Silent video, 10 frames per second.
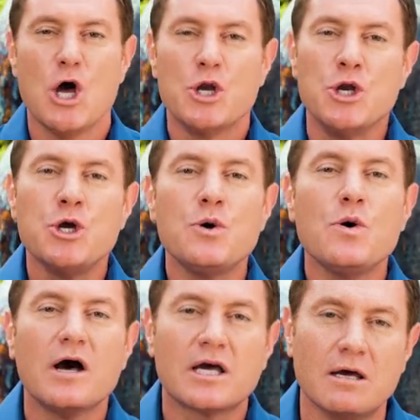
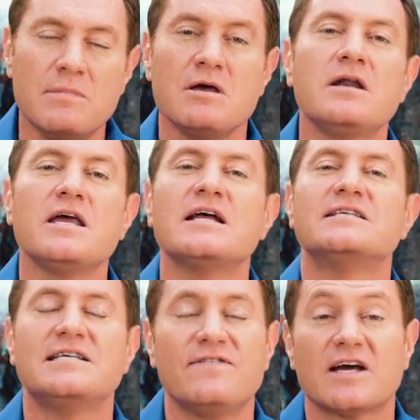New community and
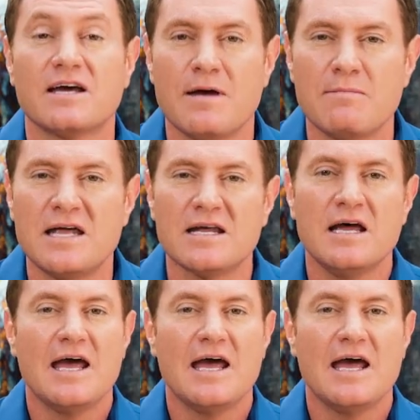civic commitment.